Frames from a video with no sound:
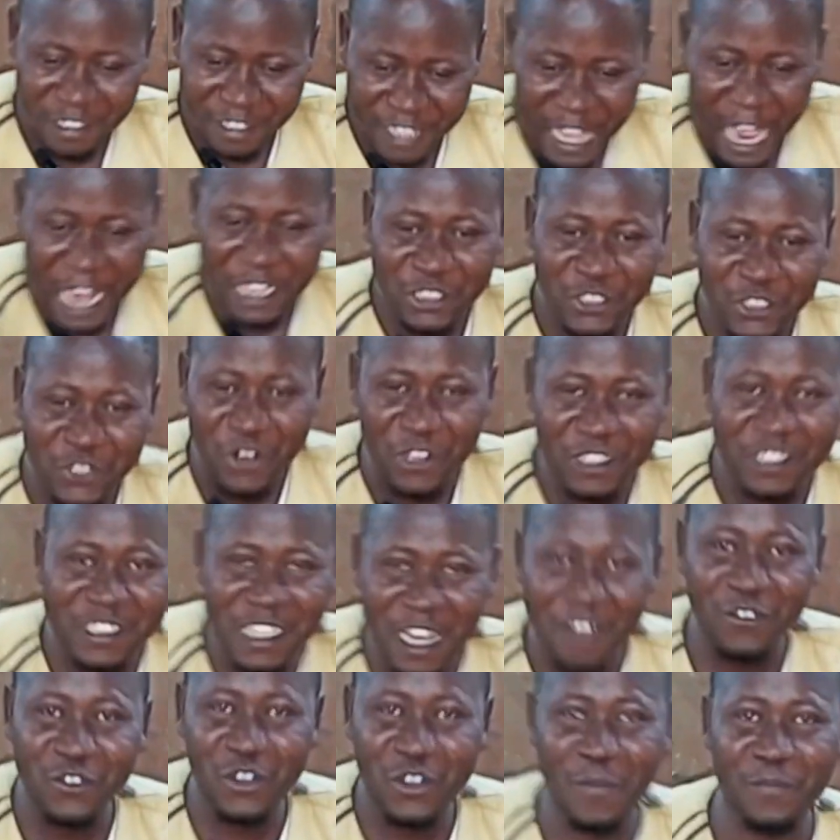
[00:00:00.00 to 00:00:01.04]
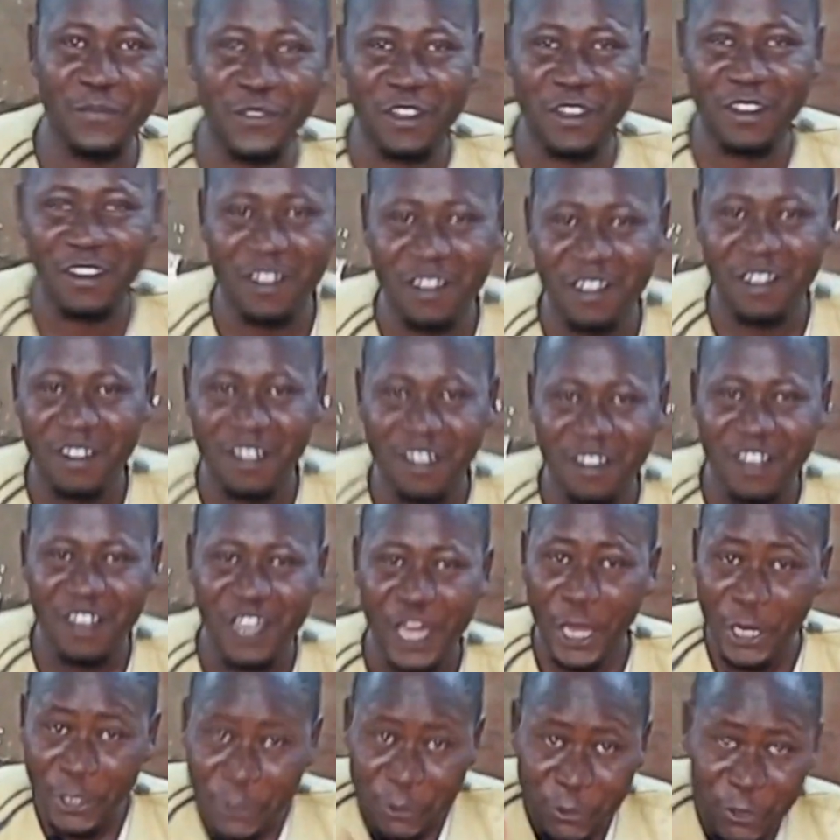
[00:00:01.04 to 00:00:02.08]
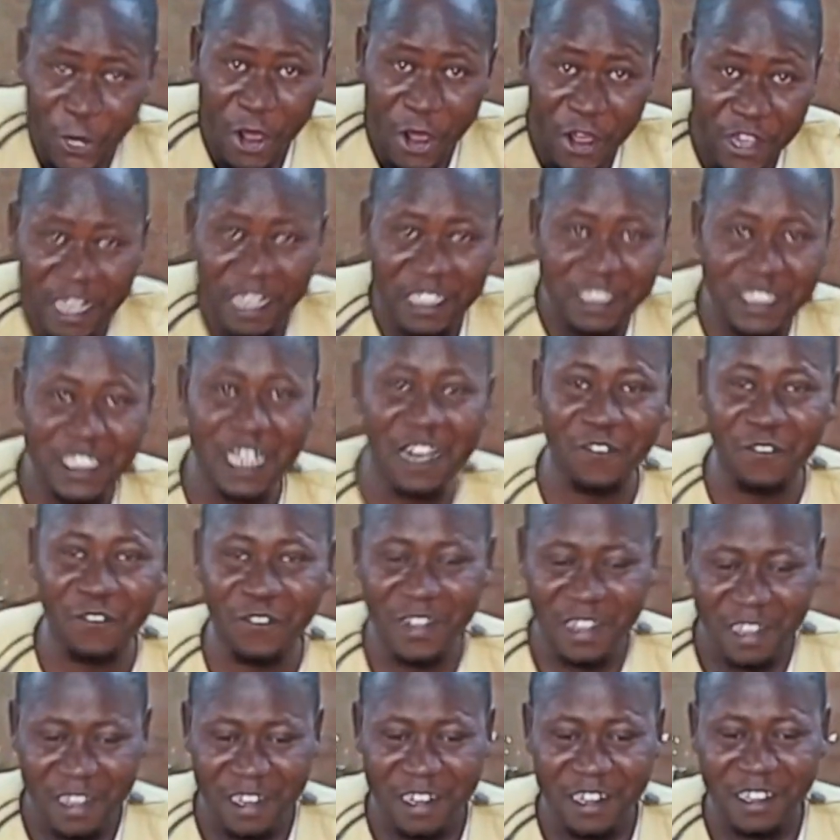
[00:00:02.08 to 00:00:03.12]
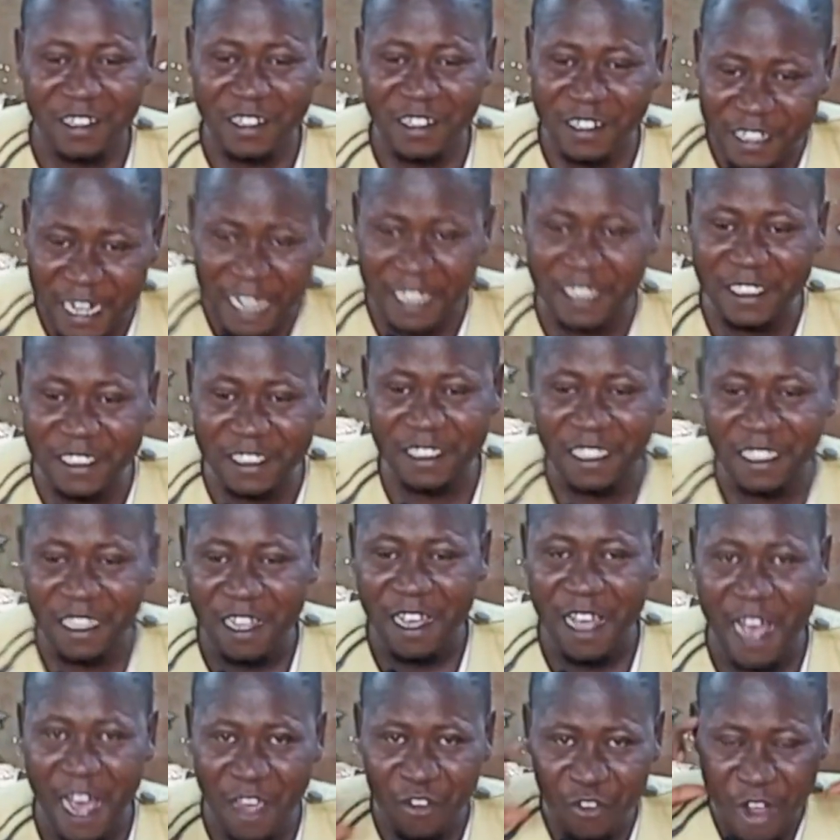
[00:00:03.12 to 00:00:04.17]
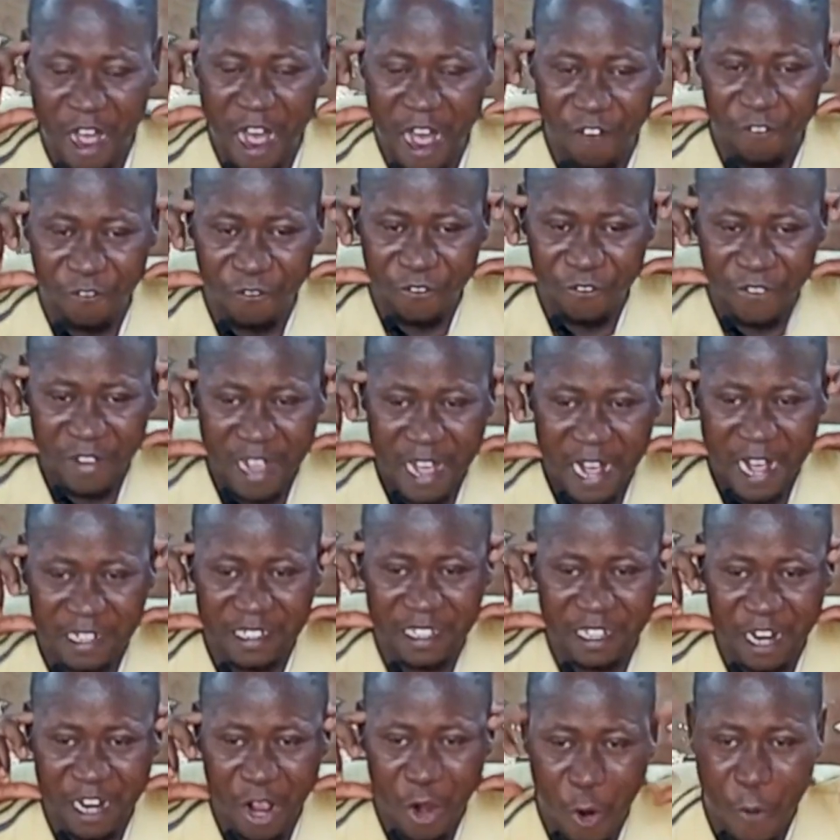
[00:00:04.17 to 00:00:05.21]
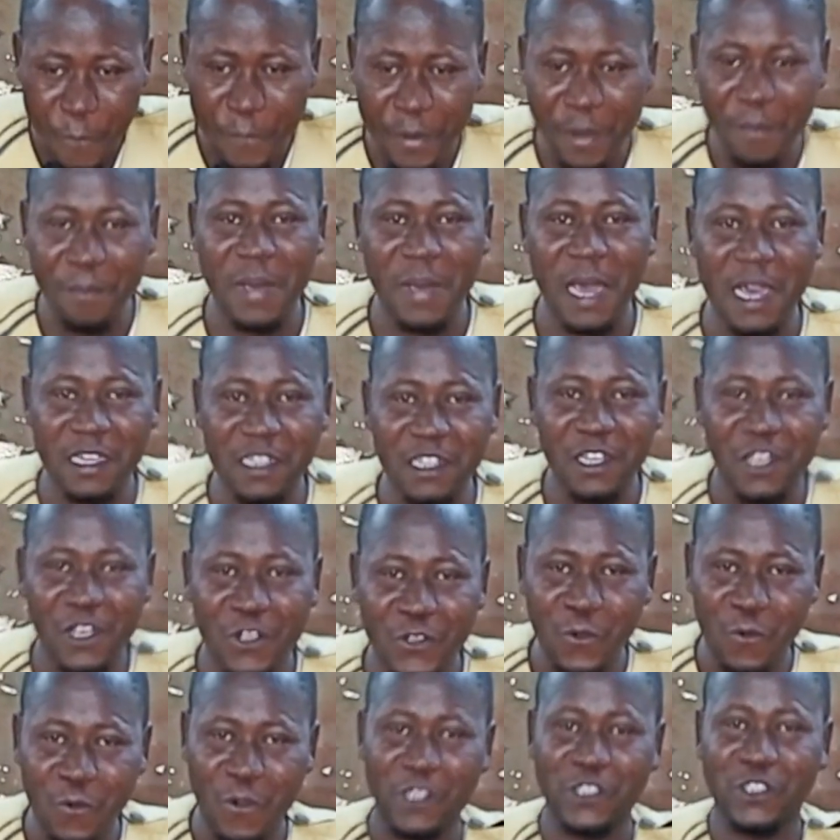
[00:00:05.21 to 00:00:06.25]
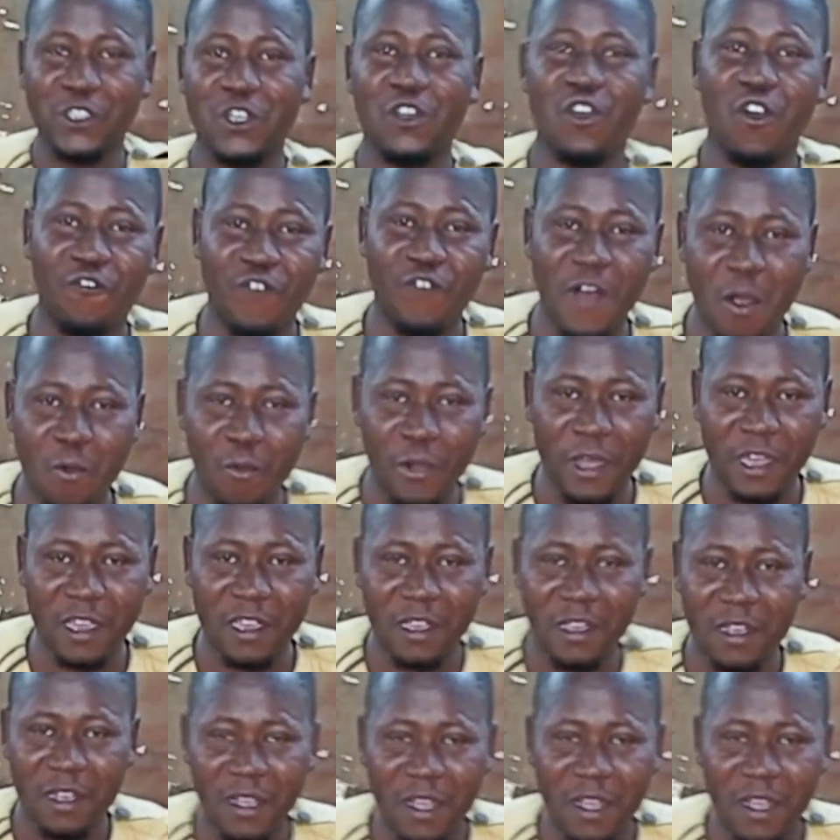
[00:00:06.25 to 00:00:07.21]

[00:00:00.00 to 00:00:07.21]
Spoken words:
dash yourself something, enjoy yourself, rest, and you have another open mind to continue your farm work.